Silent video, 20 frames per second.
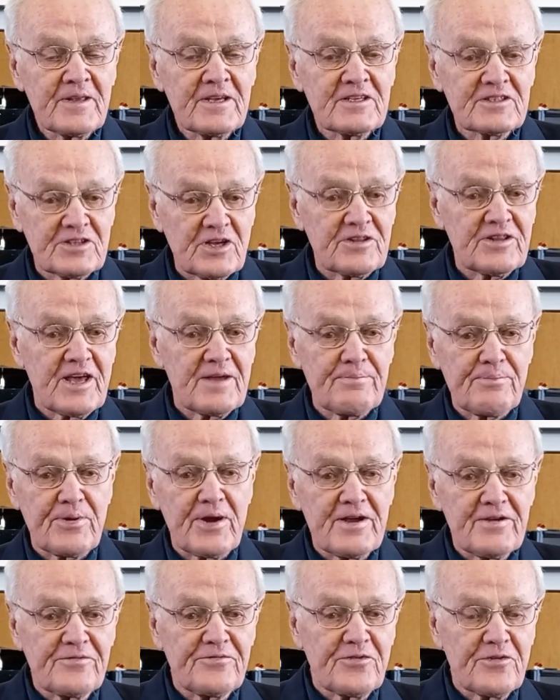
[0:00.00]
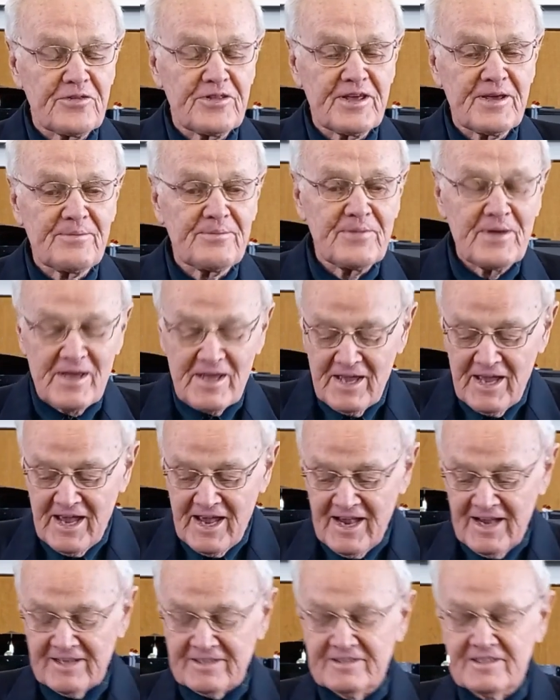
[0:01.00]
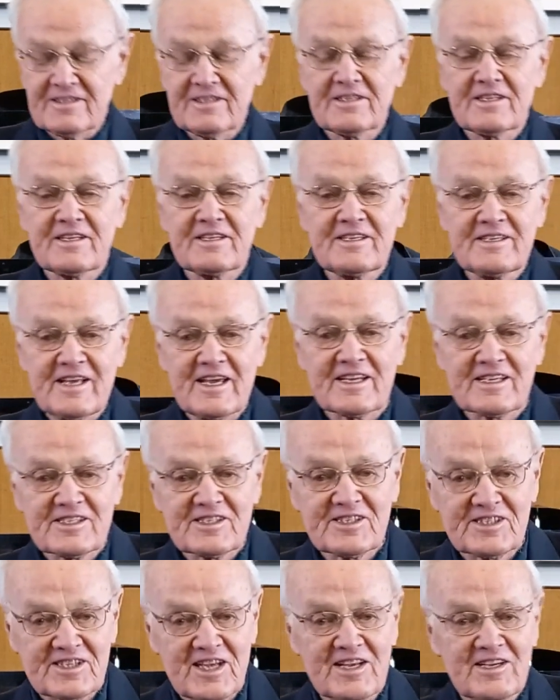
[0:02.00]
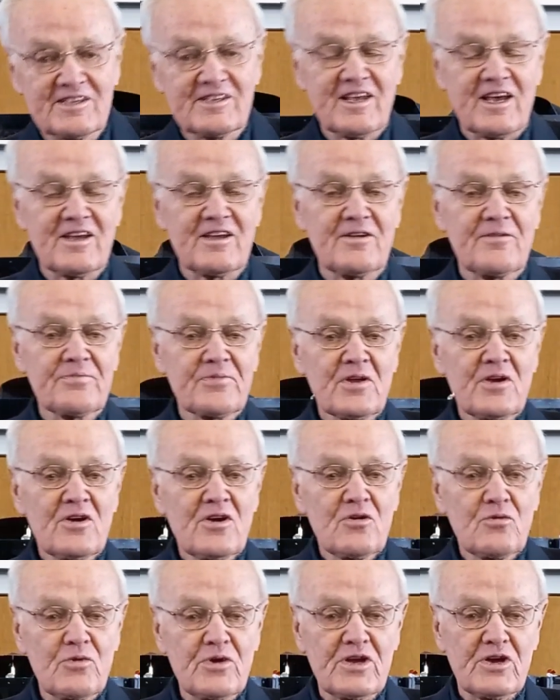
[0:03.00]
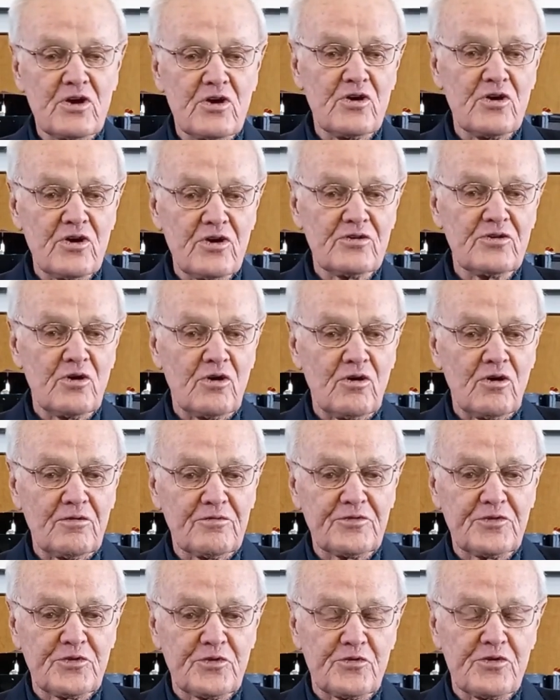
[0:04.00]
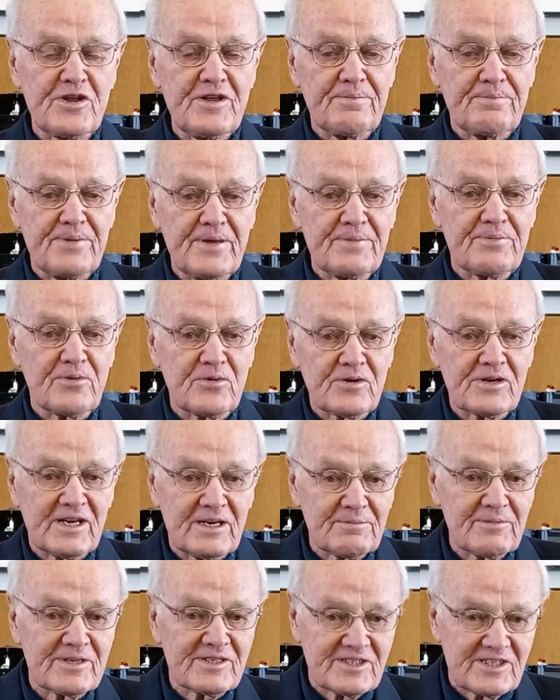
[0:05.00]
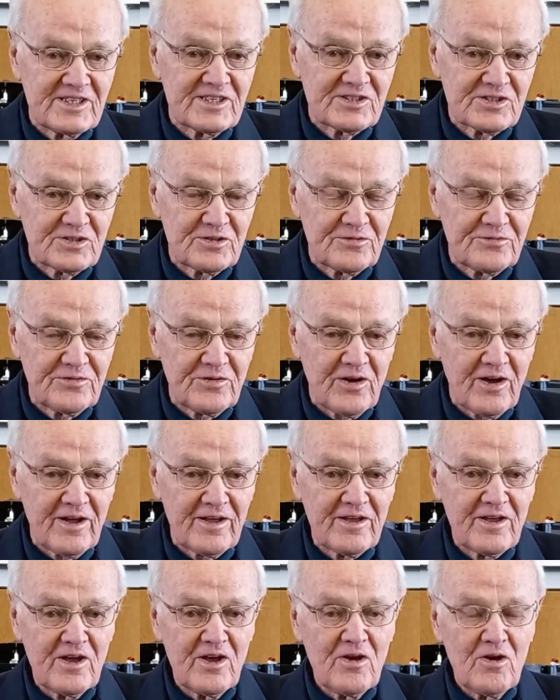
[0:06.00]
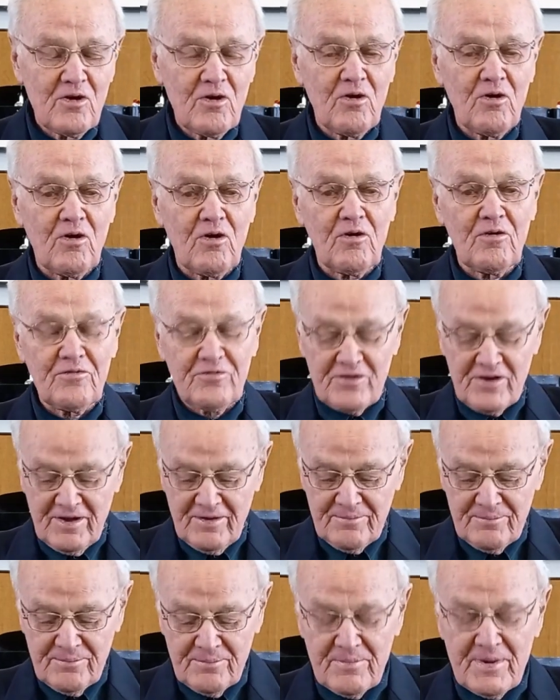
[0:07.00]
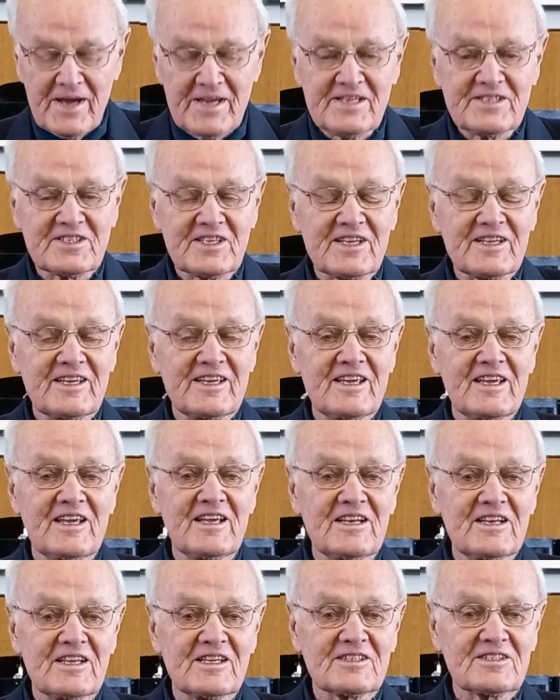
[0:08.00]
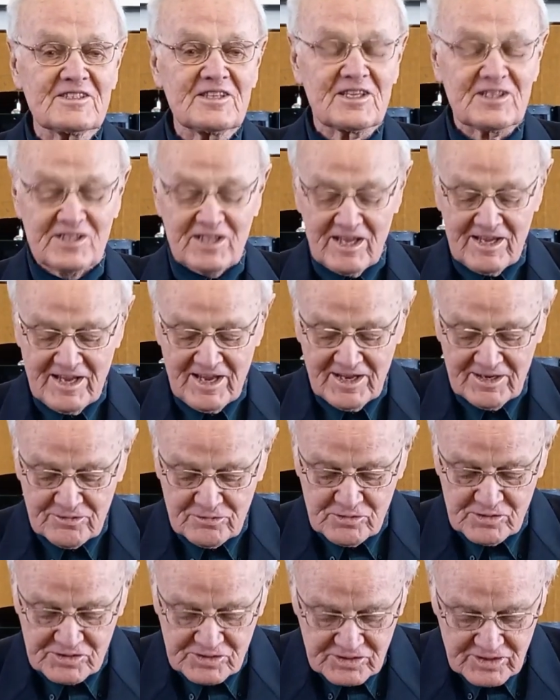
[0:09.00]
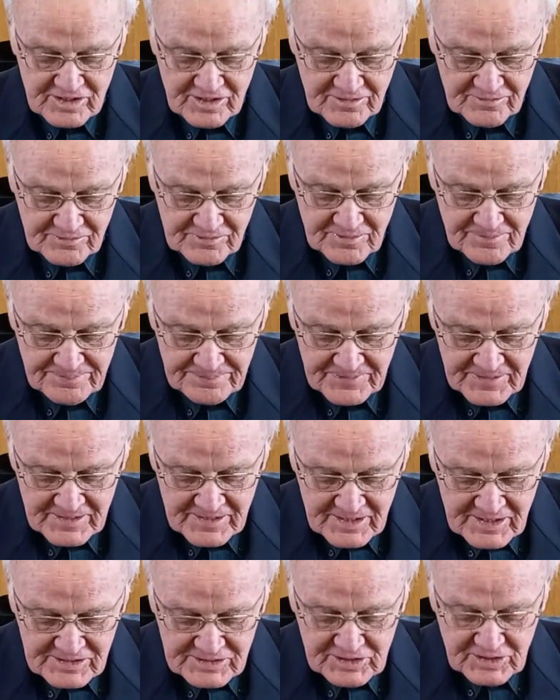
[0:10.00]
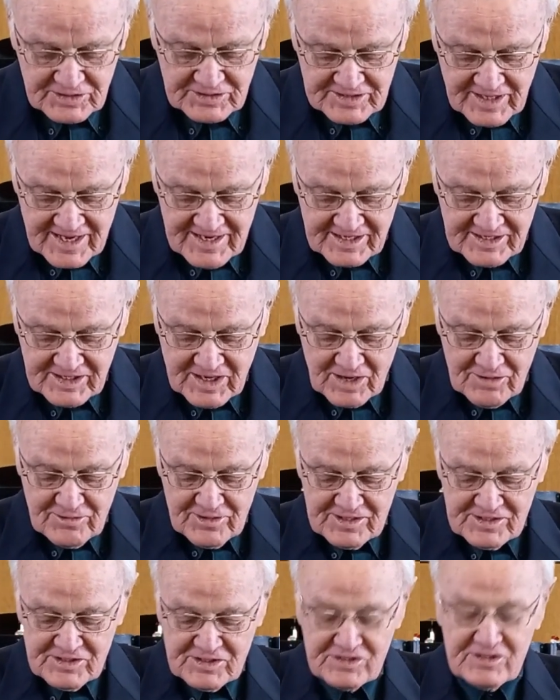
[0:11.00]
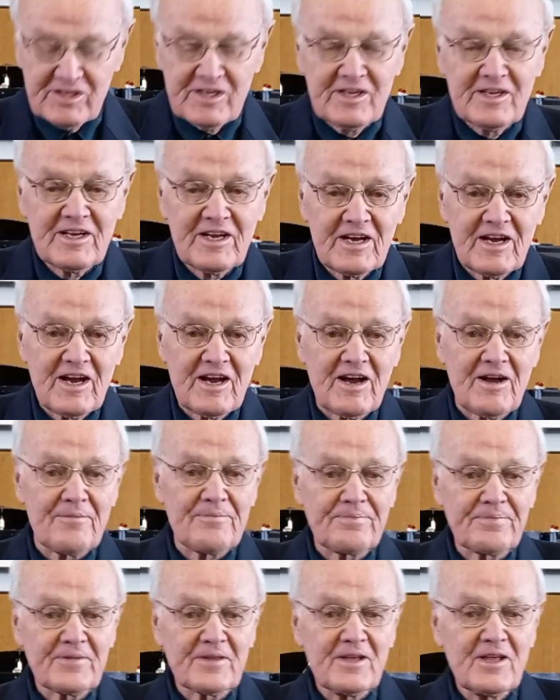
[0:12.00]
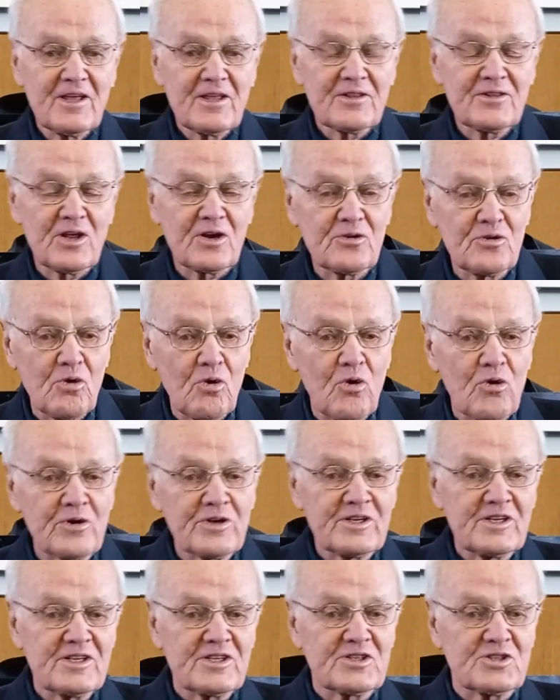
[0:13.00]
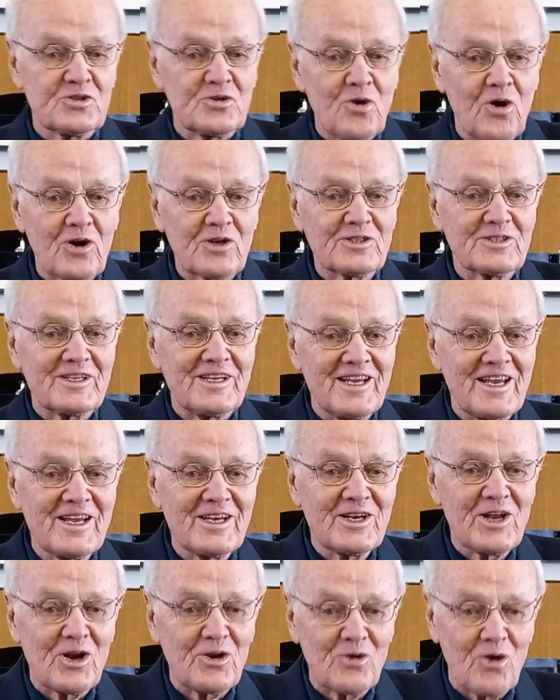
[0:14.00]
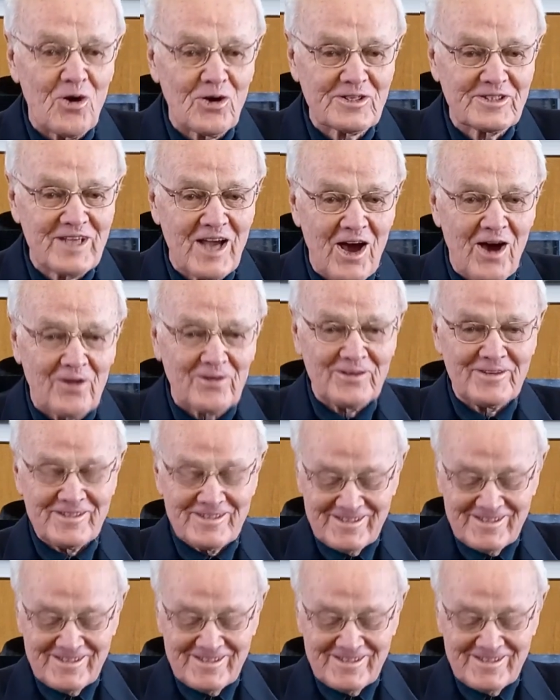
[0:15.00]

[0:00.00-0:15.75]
So they prayed for them, and in the next Sunday, we heard of three people come and testify of amazing healings that they had received. So take courage. The Lord is not in lockdown.